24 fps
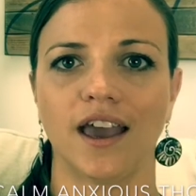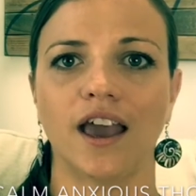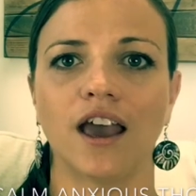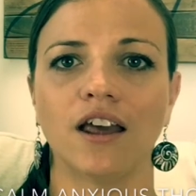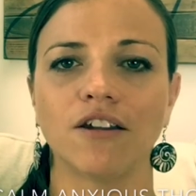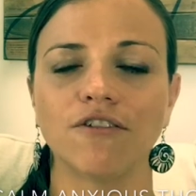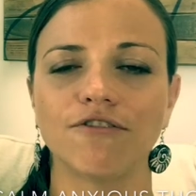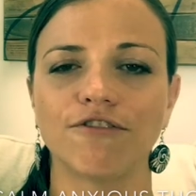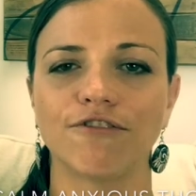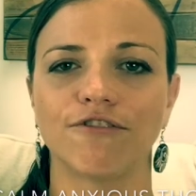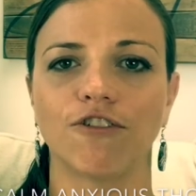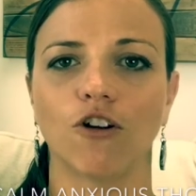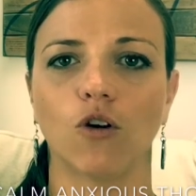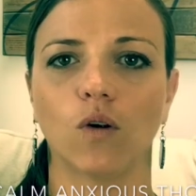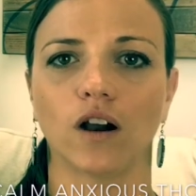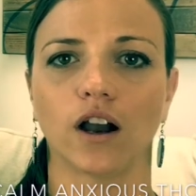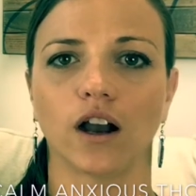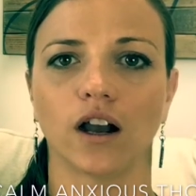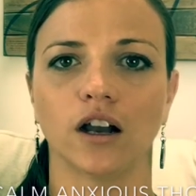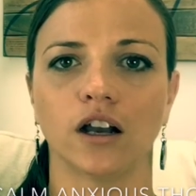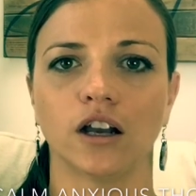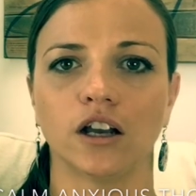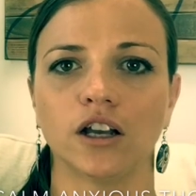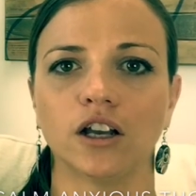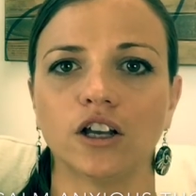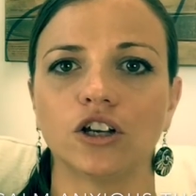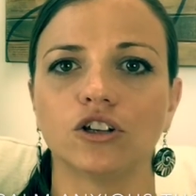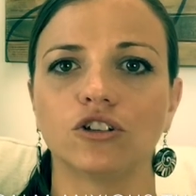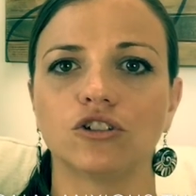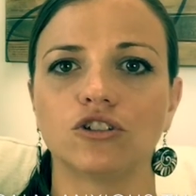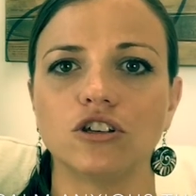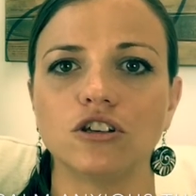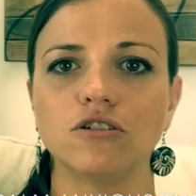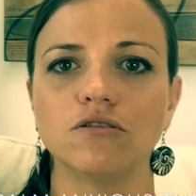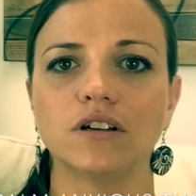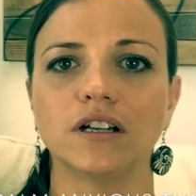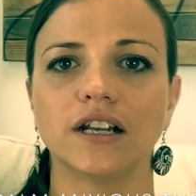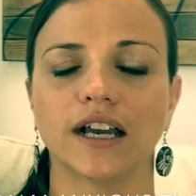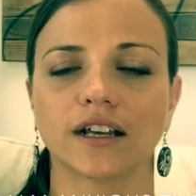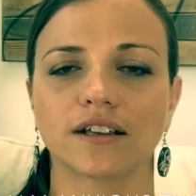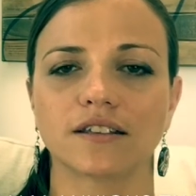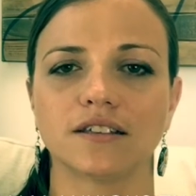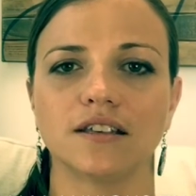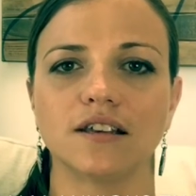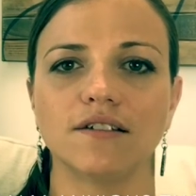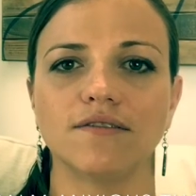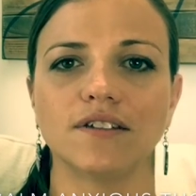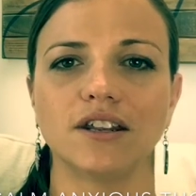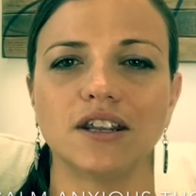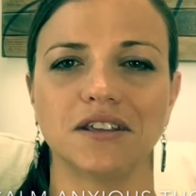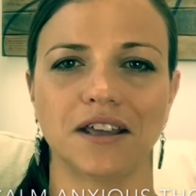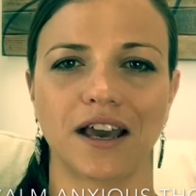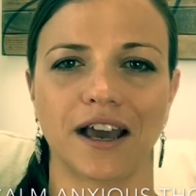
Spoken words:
And 4, do an activity